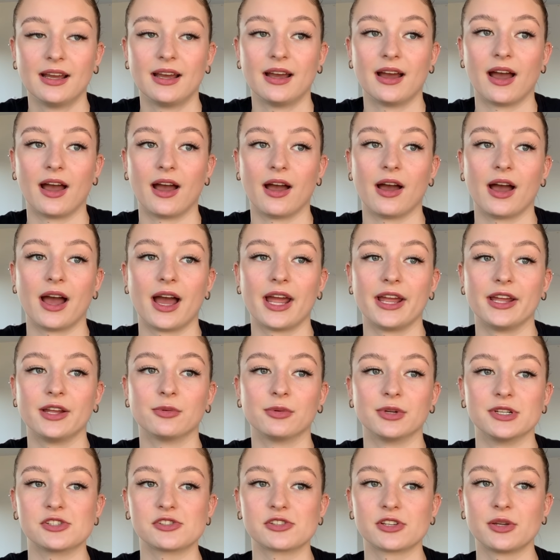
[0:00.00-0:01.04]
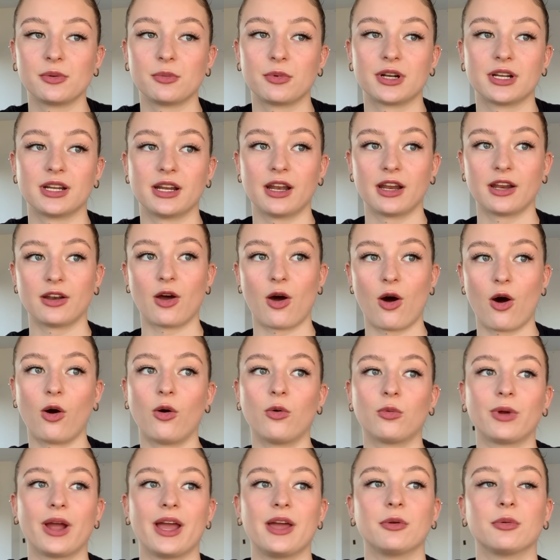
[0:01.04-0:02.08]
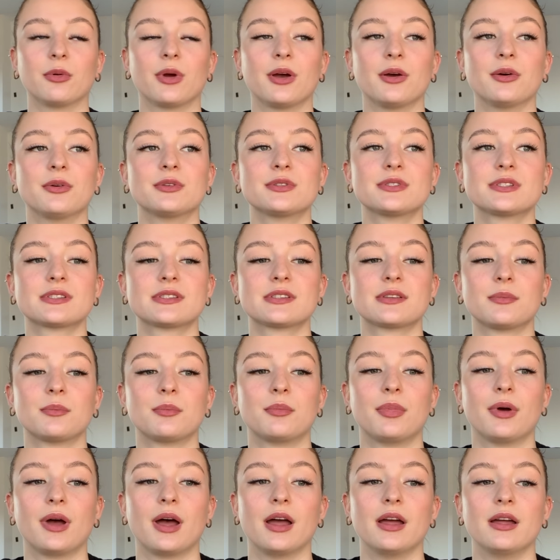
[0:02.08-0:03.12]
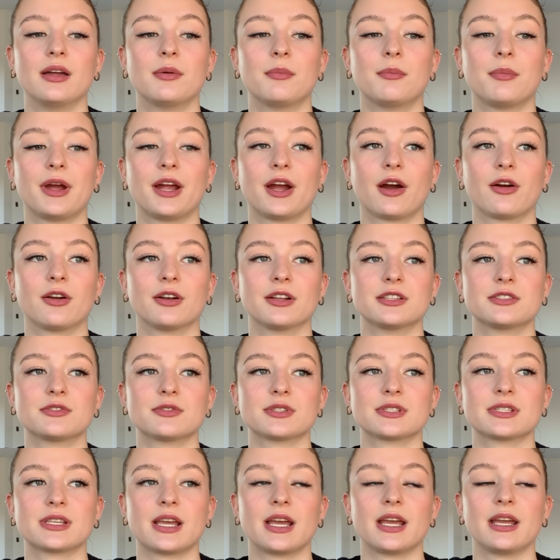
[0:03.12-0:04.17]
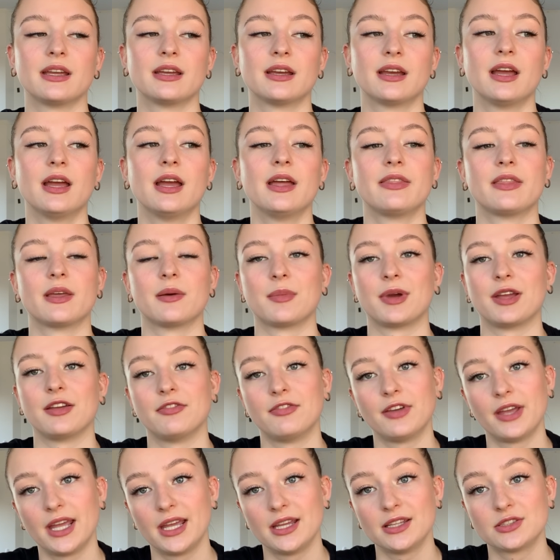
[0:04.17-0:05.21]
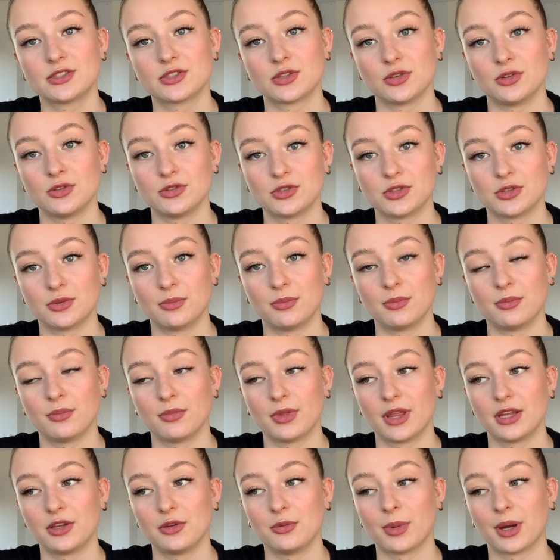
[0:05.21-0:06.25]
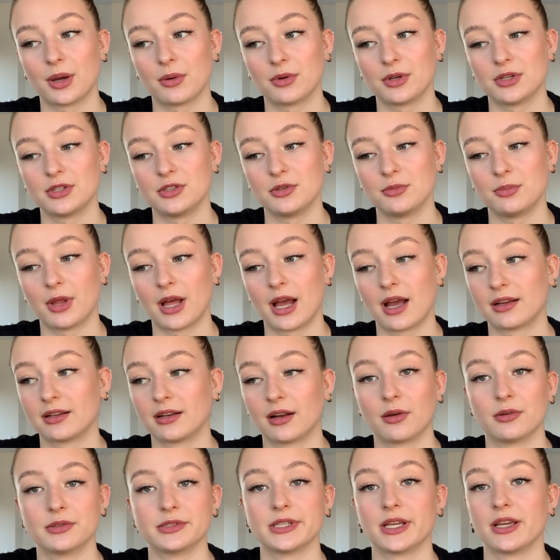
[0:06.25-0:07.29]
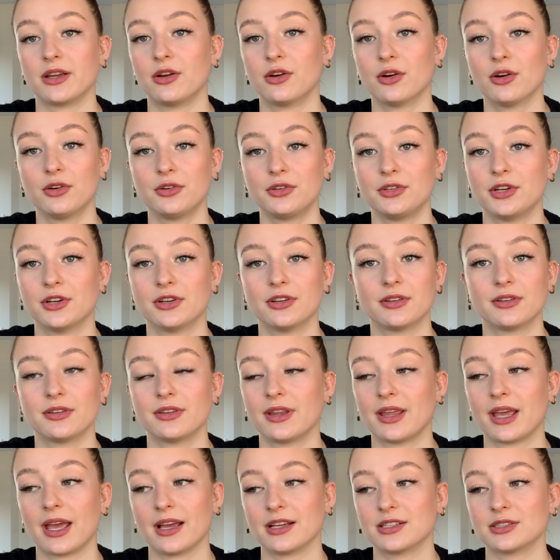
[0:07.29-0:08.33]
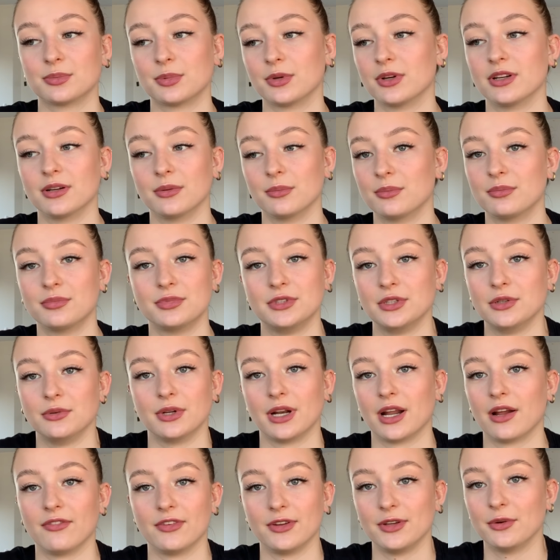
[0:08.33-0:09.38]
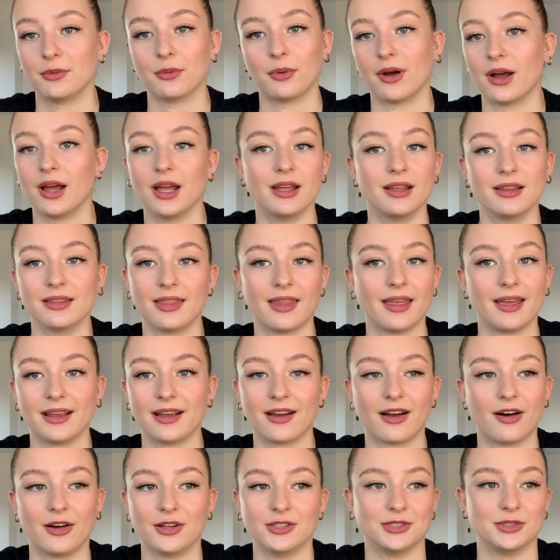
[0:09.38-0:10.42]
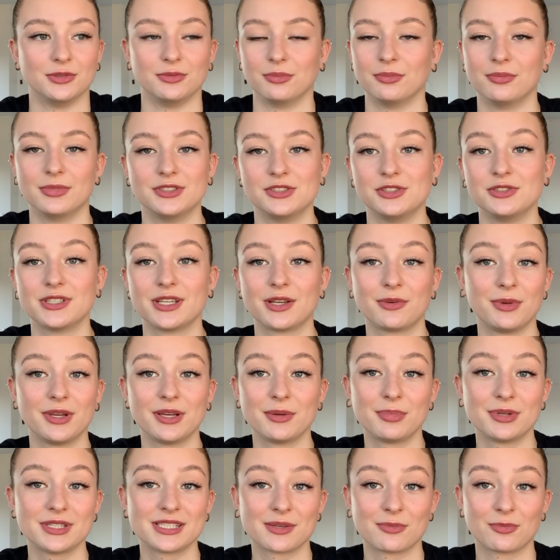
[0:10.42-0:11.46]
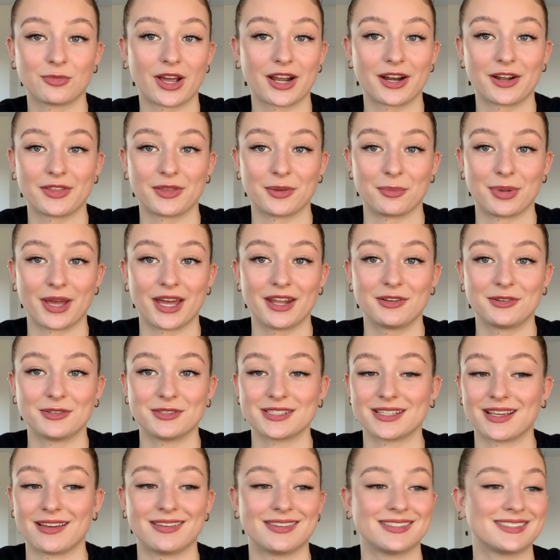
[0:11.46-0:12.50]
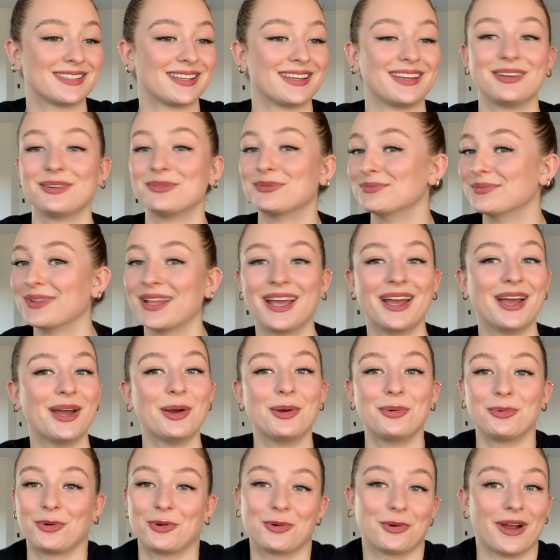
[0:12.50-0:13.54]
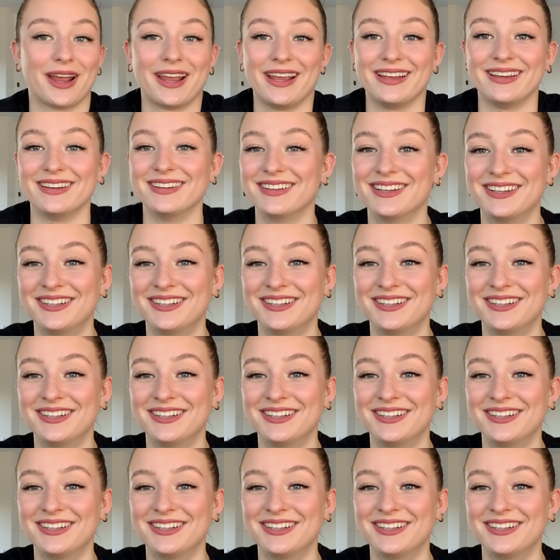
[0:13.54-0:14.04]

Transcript: I originally wanted an all red rose, but my artist was like, that might fade, so you might want to do black. And I was like, girl, you're the expert, do whatever you want, like I'll do. And she's like, we could put some red on the petals. I was like, great.